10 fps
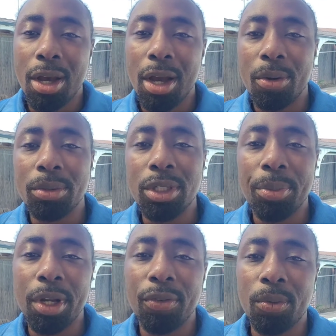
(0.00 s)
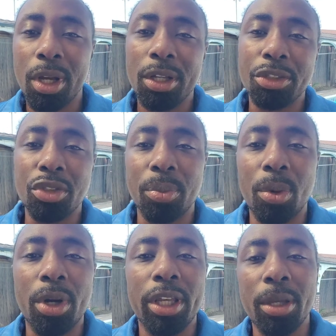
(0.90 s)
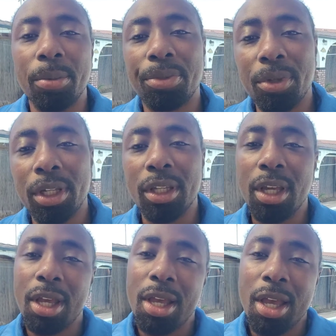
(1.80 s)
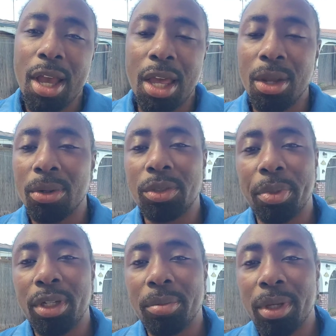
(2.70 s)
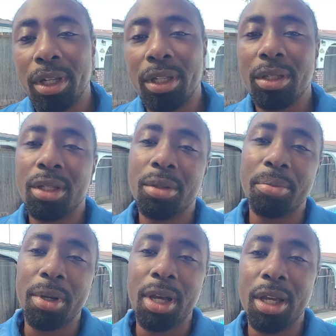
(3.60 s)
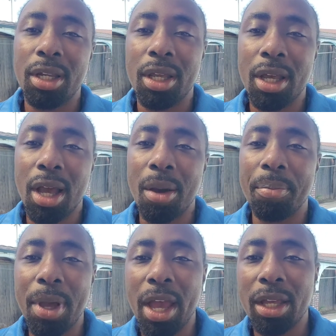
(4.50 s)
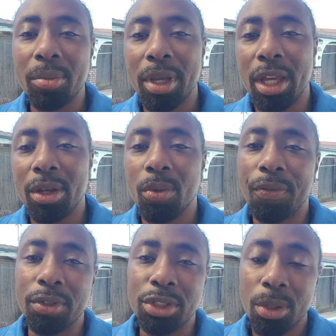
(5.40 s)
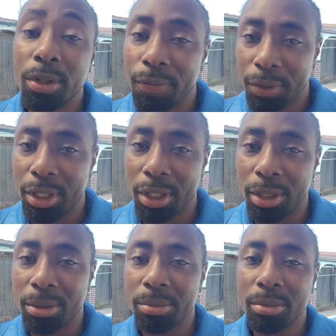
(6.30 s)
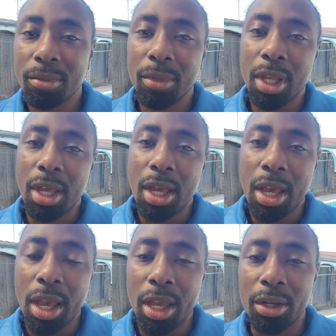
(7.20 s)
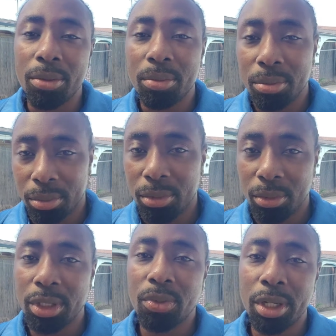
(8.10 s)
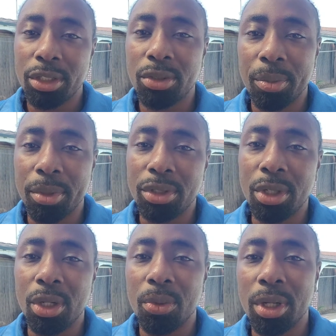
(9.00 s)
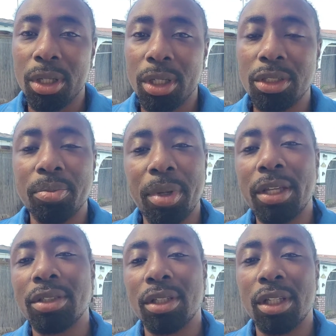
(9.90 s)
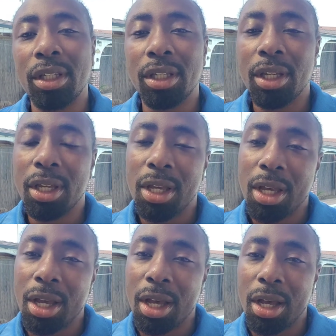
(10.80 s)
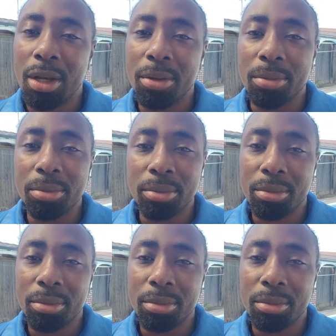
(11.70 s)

All right, what's up everyone? It's your boy M3. I know it's been a minute, but I'm back, man, with a short video. And reason why this is going to be a short one, because basically, um,